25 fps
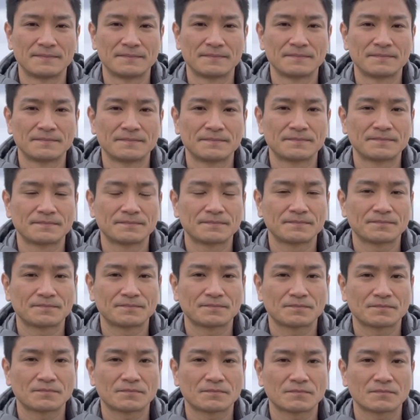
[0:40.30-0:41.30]

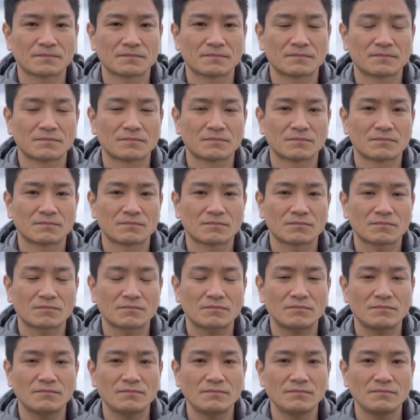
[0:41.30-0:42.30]

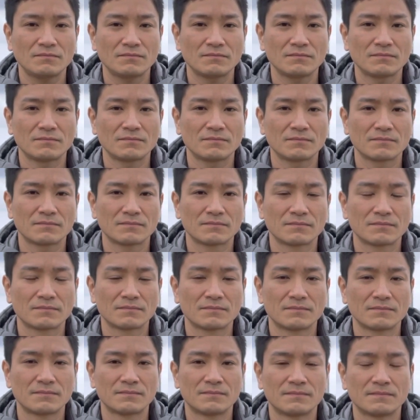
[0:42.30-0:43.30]

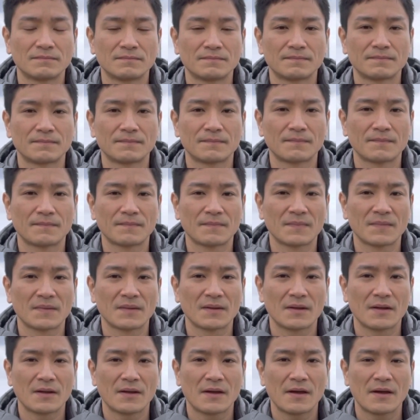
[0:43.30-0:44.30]

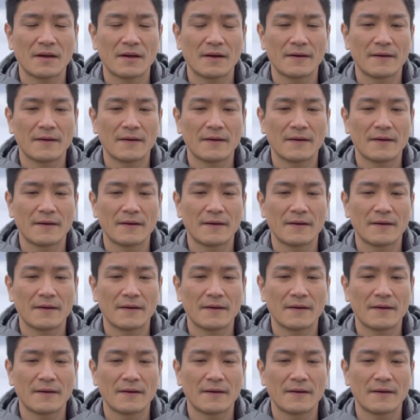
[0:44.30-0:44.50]
[no speech]